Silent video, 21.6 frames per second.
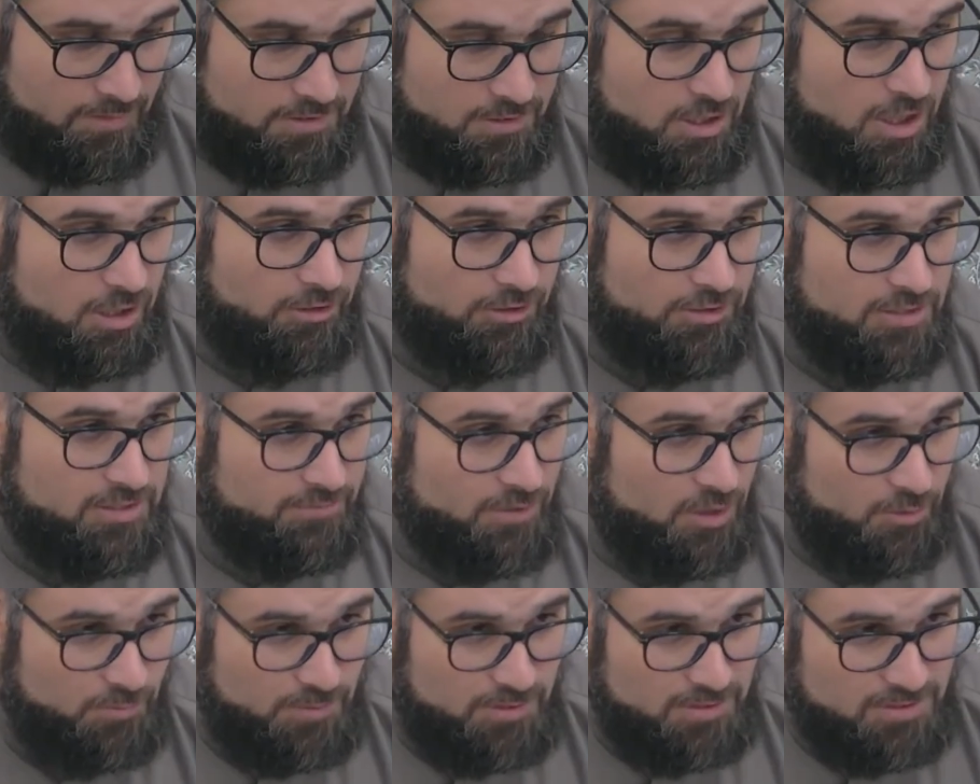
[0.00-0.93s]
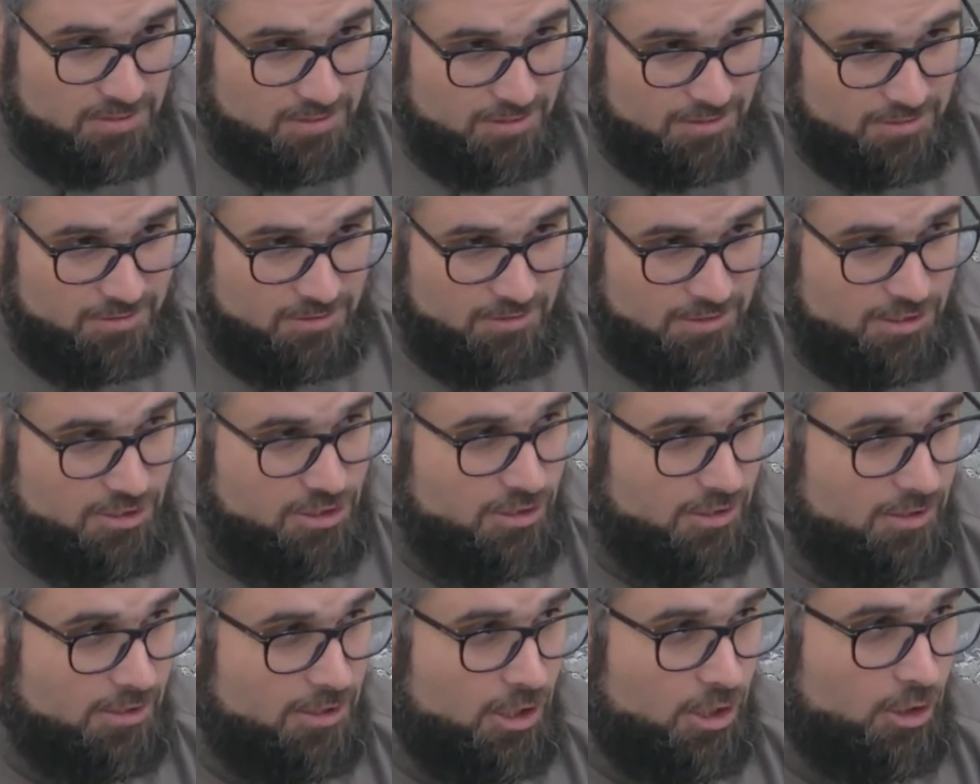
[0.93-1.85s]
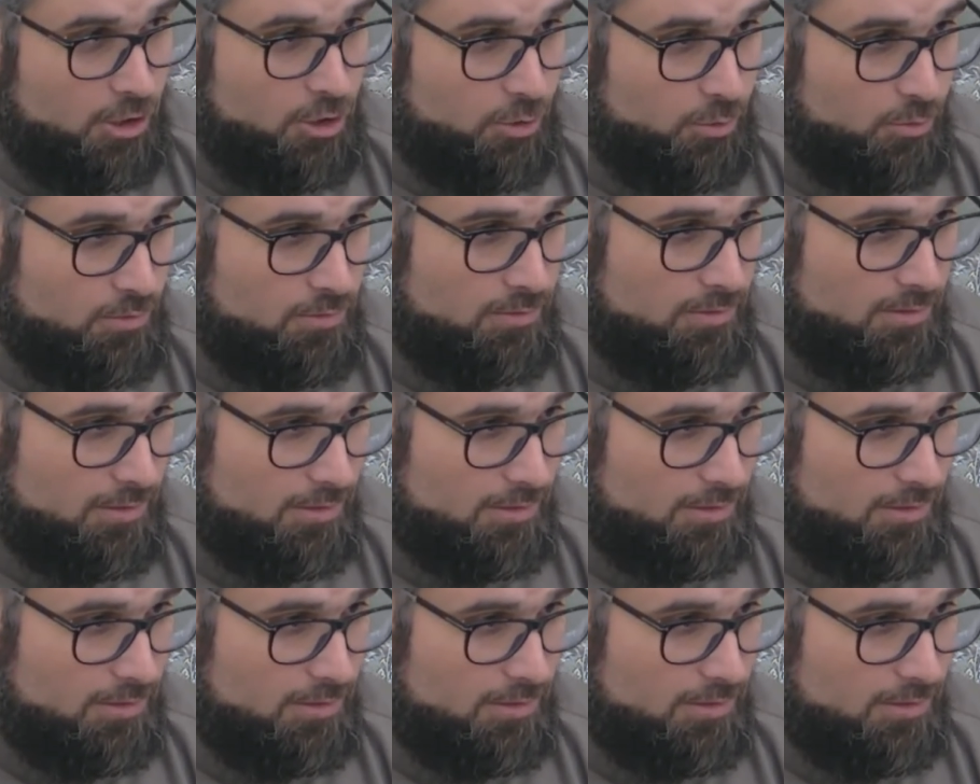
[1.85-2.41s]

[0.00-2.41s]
scholars have always traditionally argued